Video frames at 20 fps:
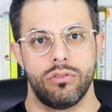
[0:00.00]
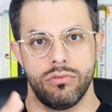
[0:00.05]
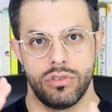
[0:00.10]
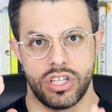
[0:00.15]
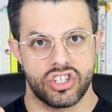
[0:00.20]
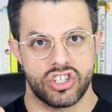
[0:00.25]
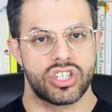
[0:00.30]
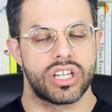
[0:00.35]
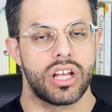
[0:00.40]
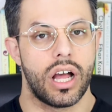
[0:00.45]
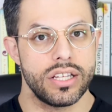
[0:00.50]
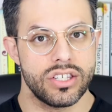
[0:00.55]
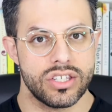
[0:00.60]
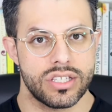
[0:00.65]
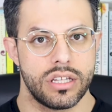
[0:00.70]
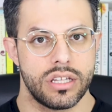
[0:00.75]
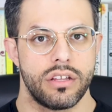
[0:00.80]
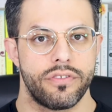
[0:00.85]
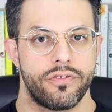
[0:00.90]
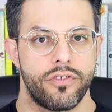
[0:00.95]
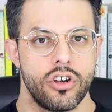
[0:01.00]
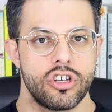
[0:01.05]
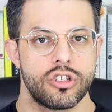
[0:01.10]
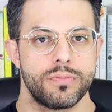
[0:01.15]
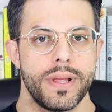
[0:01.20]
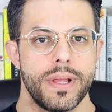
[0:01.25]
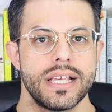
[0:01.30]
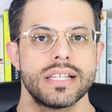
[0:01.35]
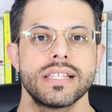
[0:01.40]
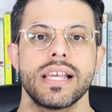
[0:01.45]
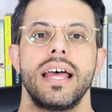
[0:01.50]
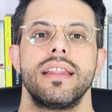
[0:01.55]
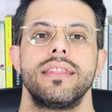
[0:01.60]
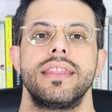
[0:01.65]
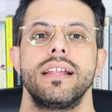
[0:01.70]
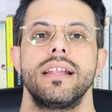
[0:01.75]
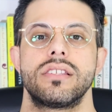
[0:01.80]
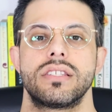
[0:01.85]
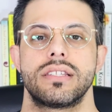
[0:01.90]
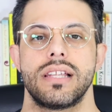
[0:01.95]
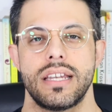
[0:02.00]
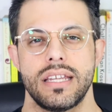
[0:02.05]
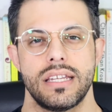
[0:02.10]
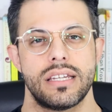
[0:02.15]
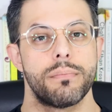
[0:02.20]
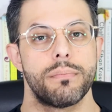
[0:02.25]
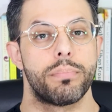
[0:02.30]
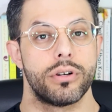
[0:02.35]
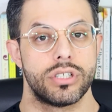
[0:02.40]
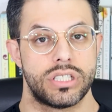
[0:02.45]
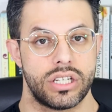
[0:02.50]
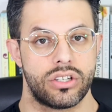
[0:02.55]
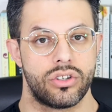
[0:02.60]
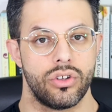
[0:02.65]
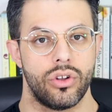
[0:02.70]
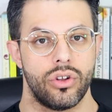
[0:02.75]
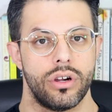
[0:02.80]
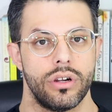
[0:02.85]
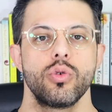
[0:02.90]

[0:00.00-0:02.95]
discussed in the first place and then studied in particular.